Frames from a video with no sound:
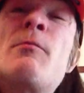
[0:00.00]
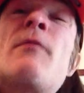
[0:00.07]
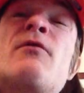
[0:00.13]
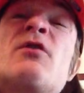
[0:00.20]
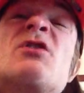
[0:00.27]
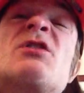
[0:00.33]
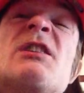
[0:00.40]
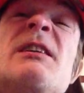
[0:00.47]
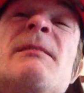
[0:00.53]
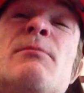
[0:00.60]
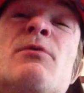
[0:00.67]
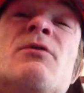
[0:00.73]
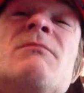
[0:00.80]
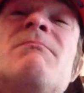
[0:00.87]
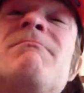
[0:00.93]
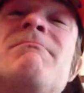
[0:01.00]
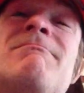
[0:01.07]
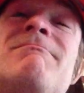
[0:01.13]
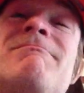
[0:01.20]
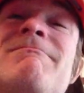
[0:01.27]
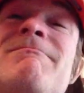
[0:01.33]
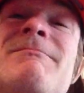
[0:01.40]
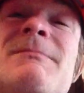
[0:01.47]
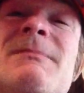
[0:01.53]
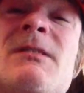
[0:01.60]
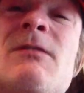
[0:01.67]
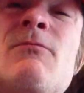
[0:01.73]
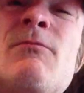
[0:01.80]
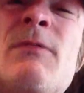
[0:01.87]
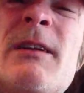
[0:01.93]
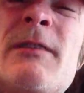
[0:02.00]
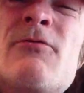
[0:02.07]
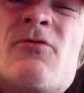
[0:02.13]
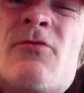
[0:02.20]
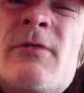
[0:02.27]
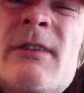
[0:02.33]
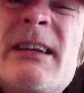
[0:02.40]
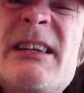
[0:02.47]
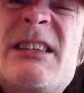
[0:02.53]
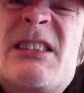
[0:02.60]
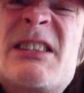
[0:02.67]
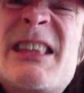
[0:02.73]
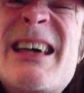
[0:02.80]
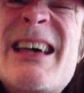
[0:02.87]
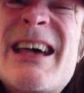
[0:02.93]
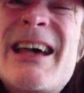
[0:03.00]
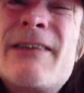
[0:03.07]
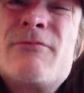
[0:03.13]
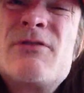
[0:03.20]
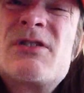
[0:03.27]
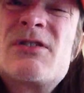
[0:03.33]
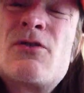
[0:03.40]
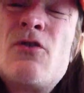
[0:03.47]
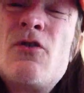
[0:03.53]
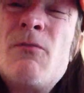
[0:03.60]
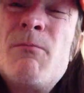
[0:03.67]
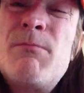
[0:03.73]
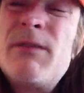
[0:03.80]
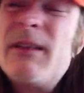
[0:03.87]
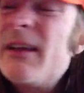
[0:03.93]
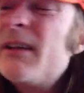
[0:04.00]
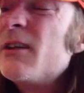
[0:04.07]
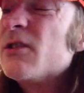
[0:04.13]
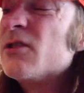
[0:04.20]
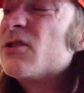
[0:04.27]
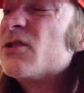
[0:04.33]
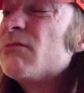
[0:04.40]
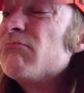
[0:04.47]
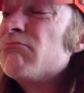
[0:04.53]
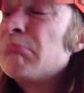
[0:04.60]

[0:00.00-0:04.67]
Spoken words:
obviously, but when it was released there it was called Players.